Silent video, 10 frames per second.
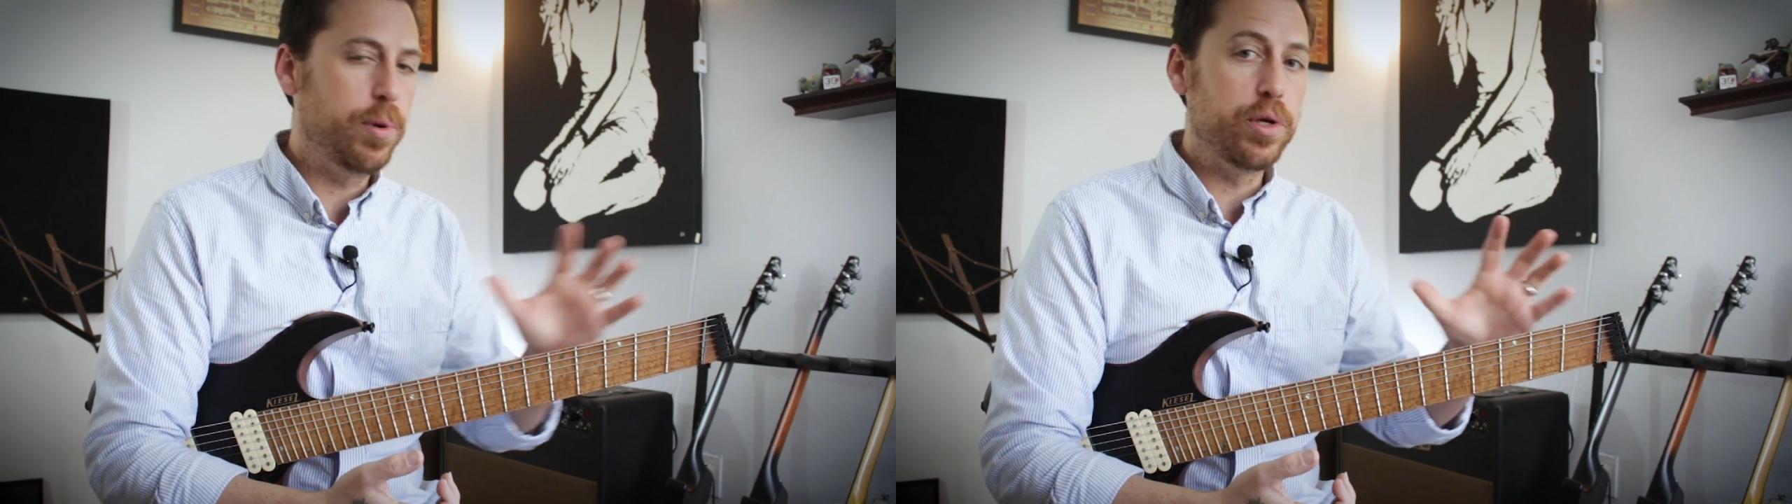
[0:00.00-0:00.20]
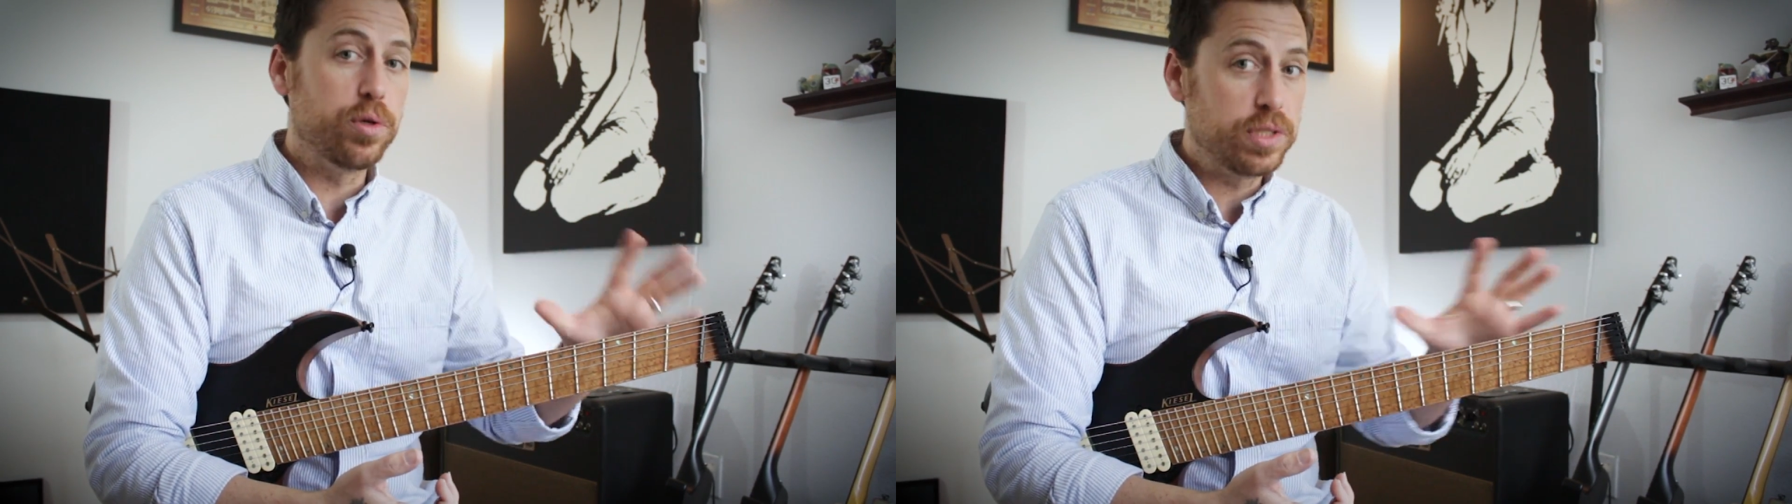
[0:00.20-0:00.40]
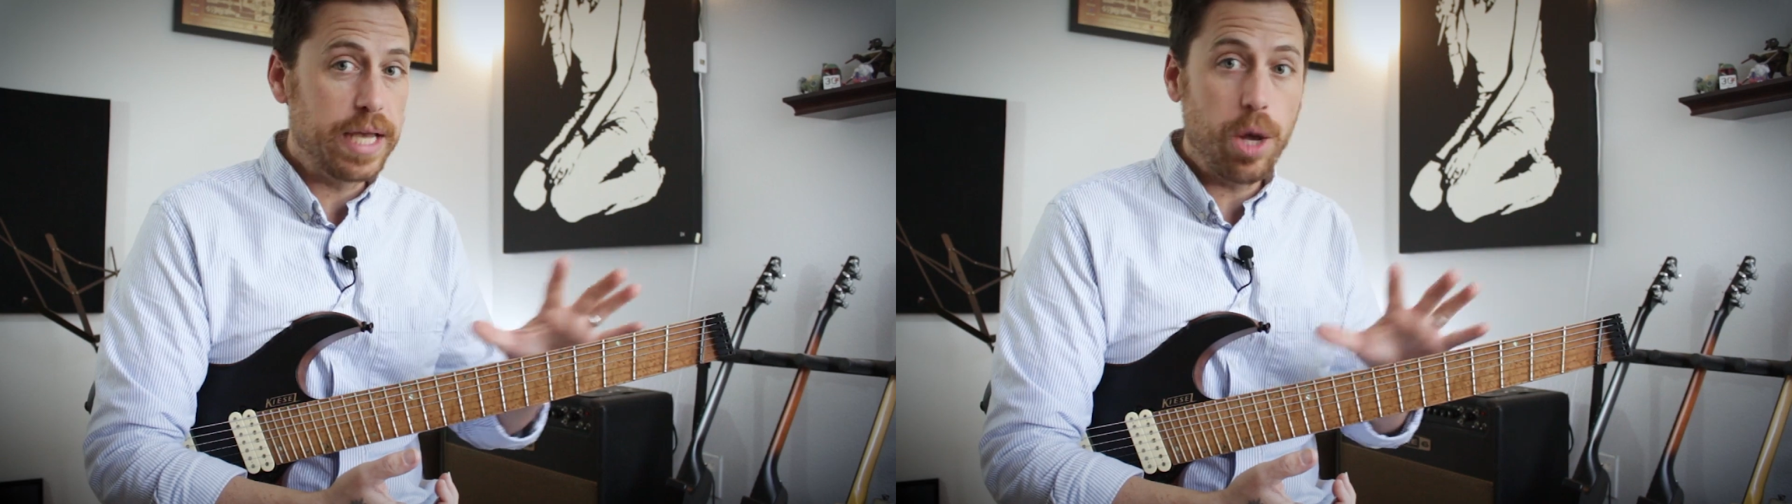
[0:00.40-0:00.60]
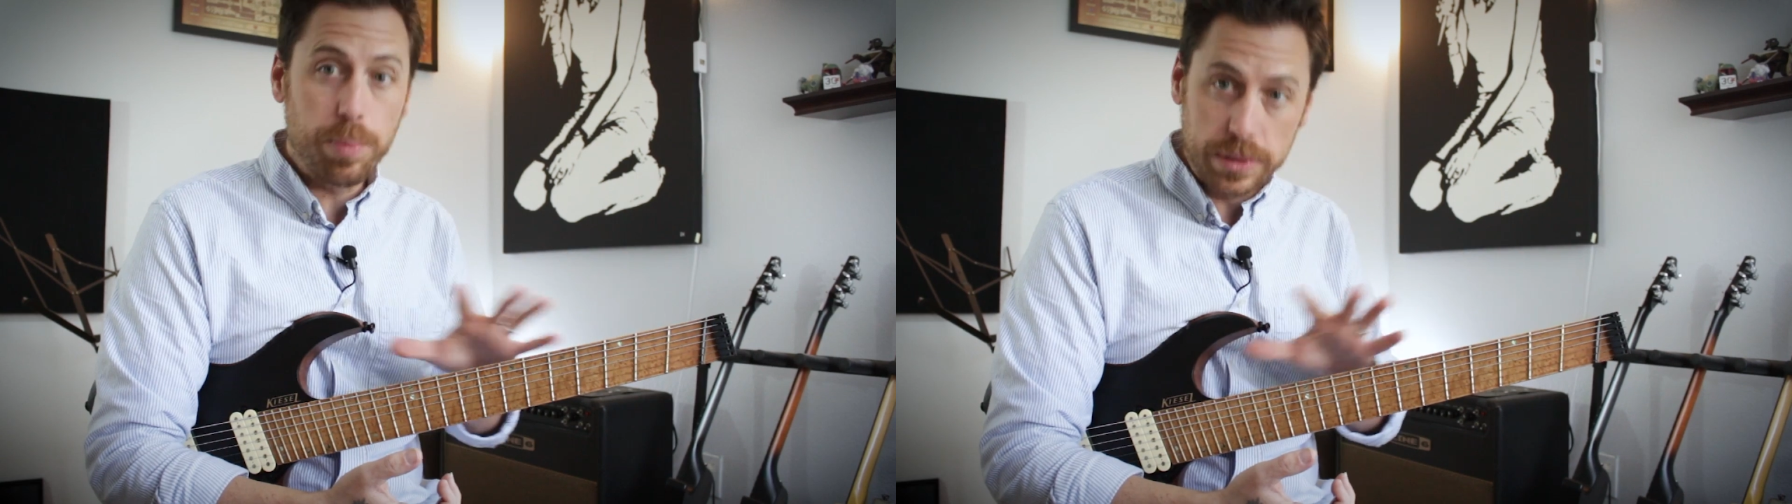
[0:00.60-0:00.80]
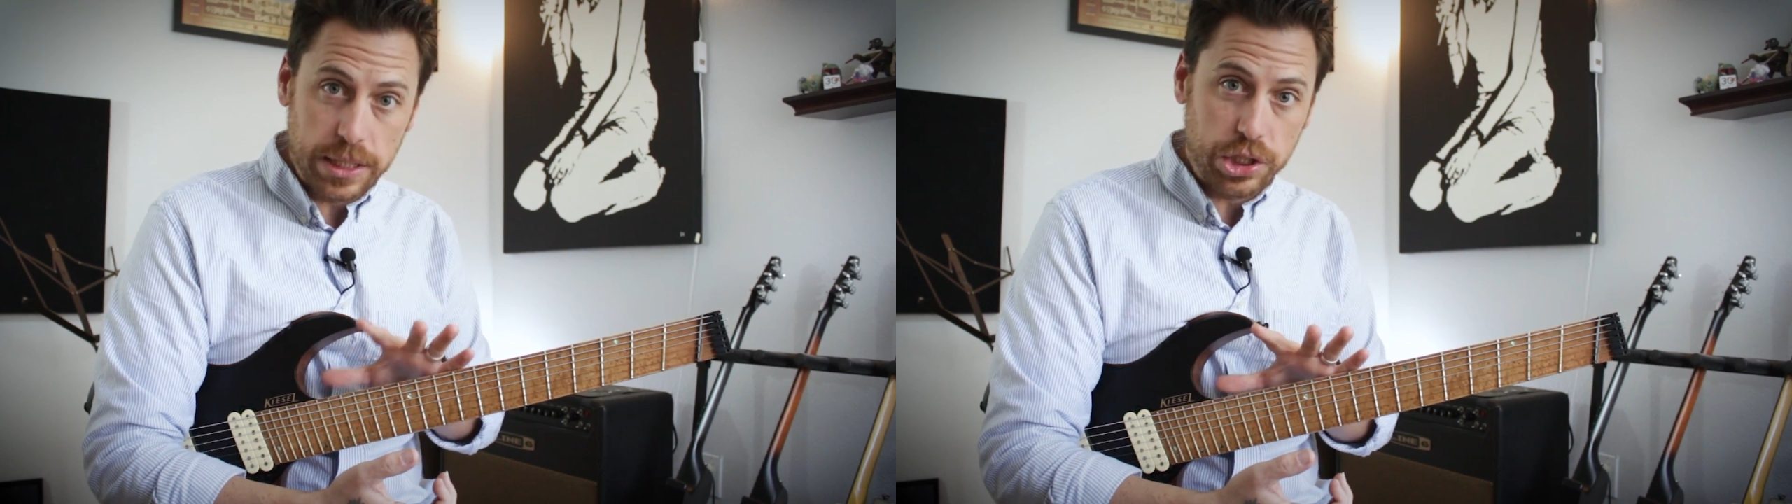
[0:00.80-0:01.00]
But your scale
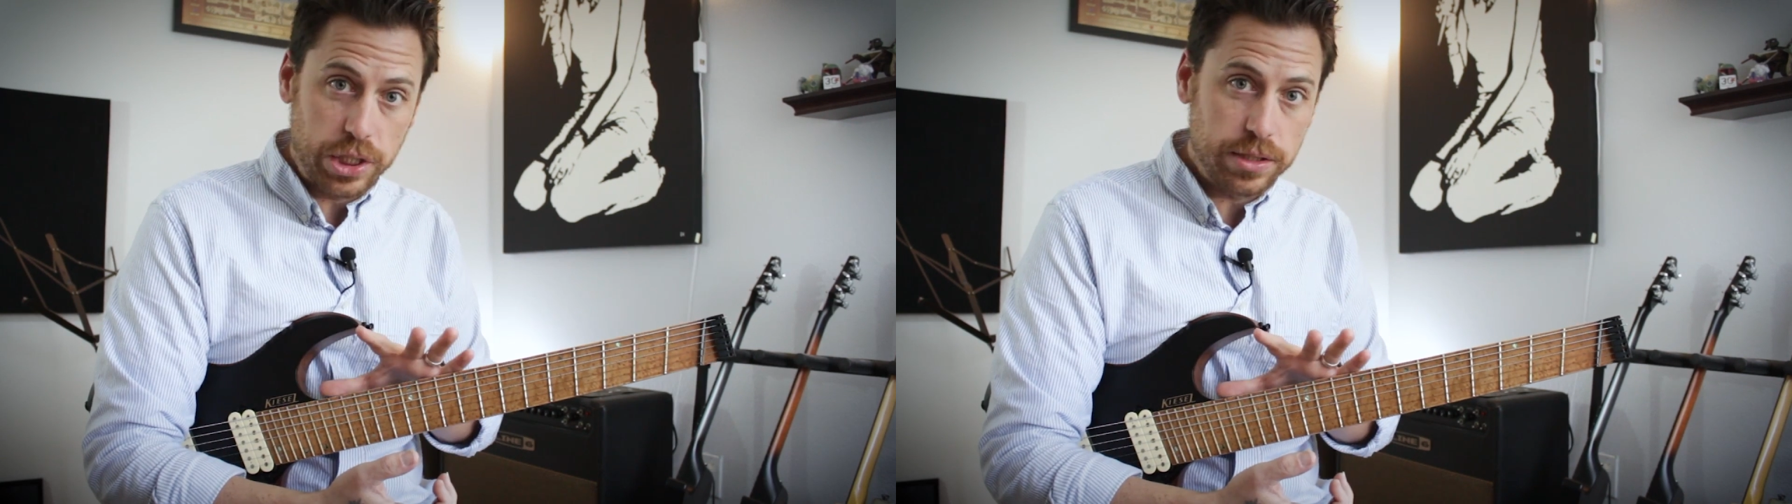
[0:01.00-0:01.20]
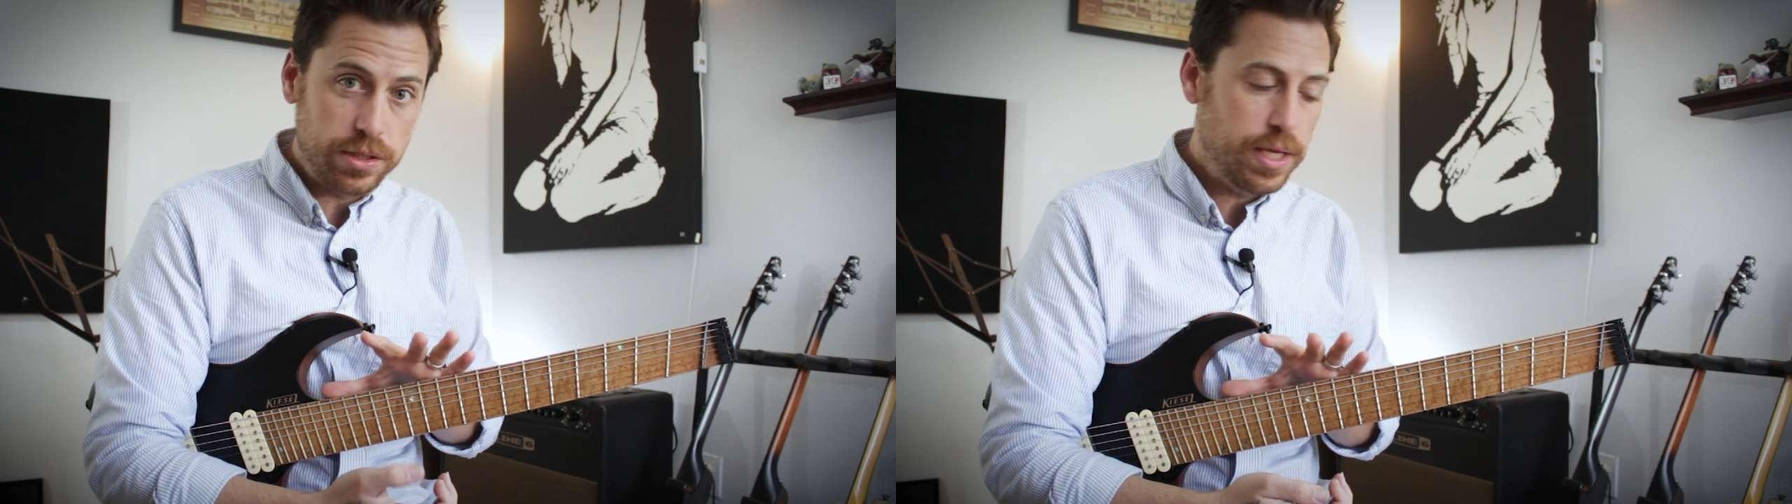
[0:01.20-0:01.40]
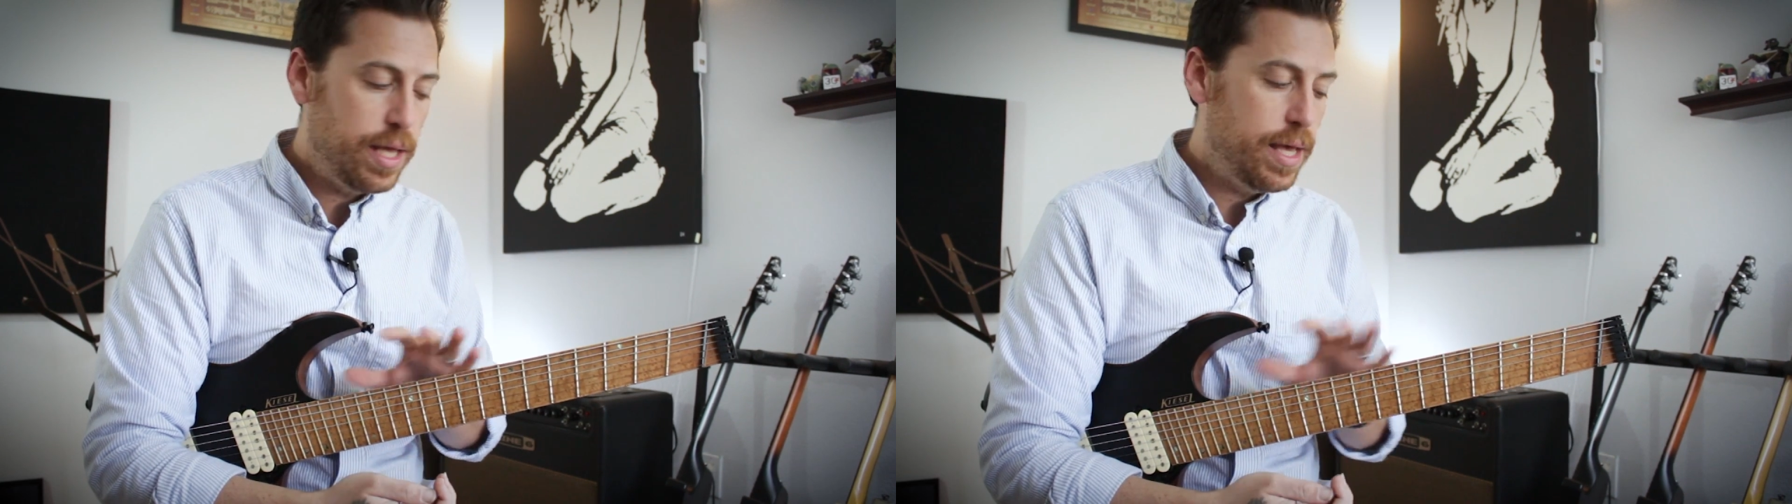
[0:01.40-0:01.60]
positions,